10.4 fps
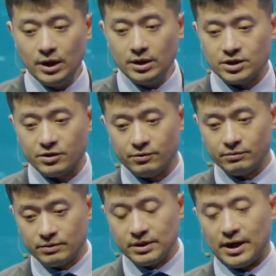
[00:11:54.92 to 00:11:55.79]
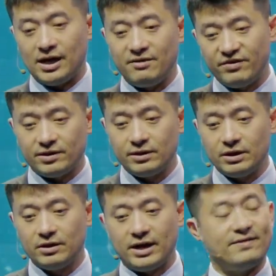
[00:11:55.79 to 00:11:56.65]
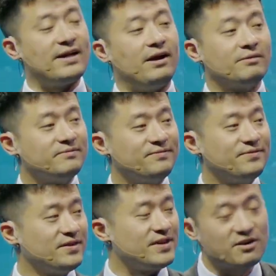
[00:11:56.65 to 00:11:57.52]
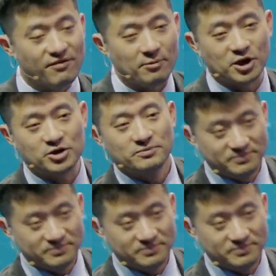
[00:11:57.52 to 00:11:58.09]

So I leave it at there. Thank you very much.